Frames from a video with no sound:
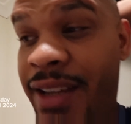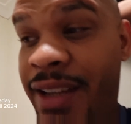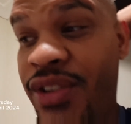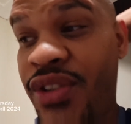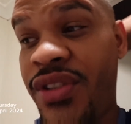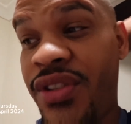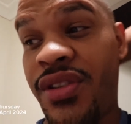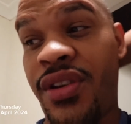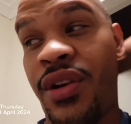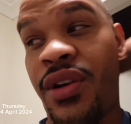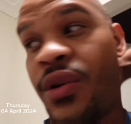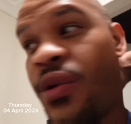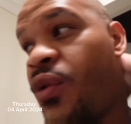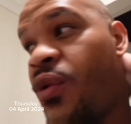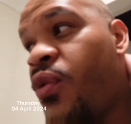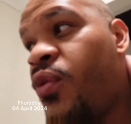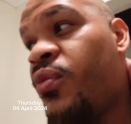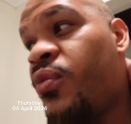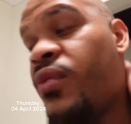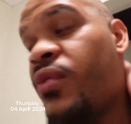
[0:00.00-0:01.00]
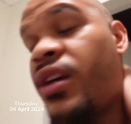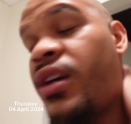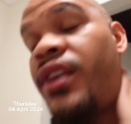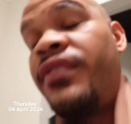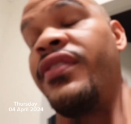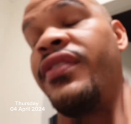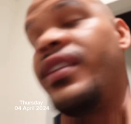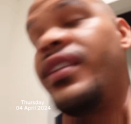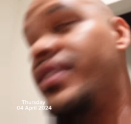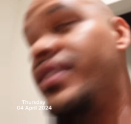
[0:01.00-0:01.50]
I just got home. I
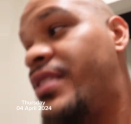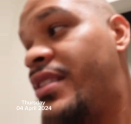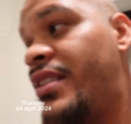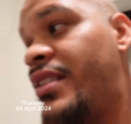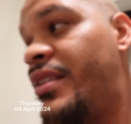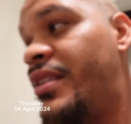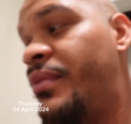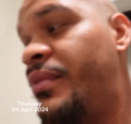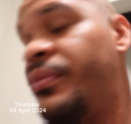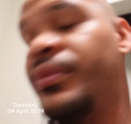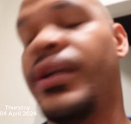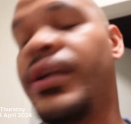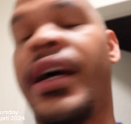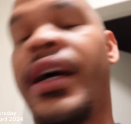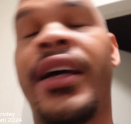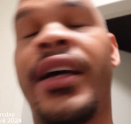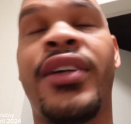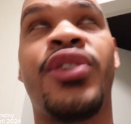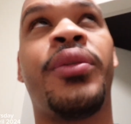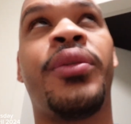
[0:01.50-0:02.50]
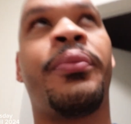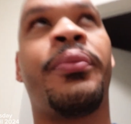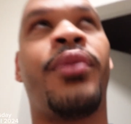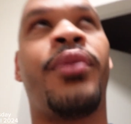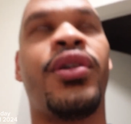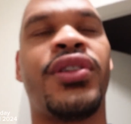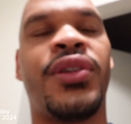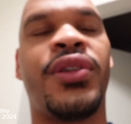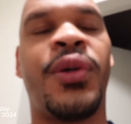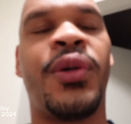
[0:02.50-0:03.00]
fell asleep. I
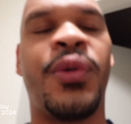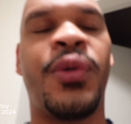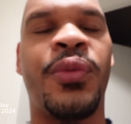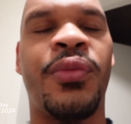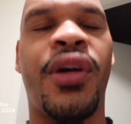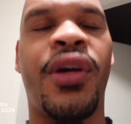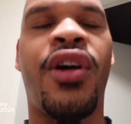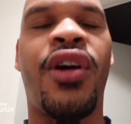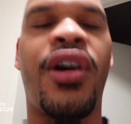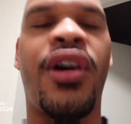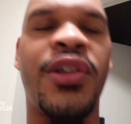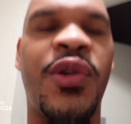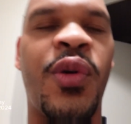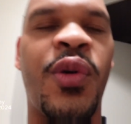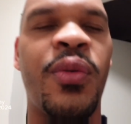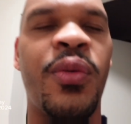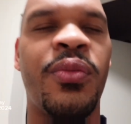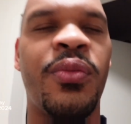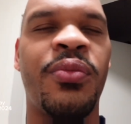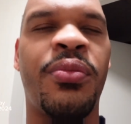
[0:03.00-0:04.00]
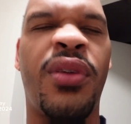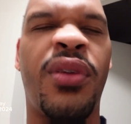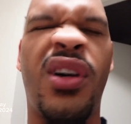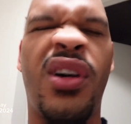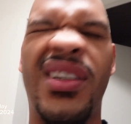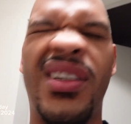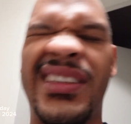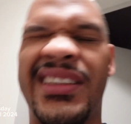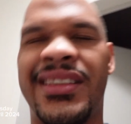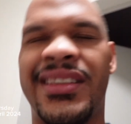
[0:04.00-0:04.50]
got home
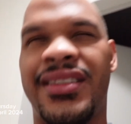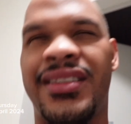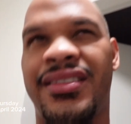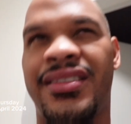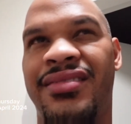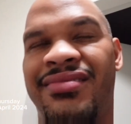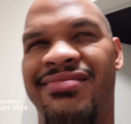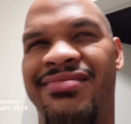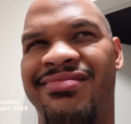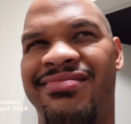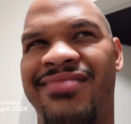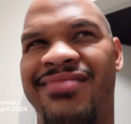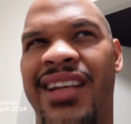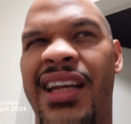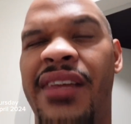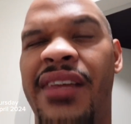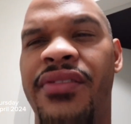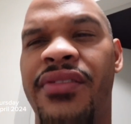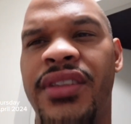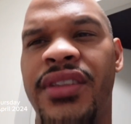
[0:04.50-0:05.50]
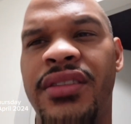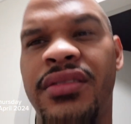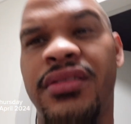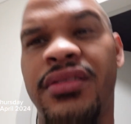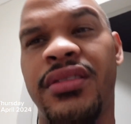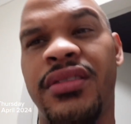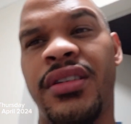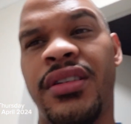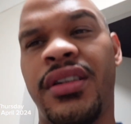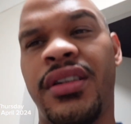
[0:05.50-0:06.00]
past 11.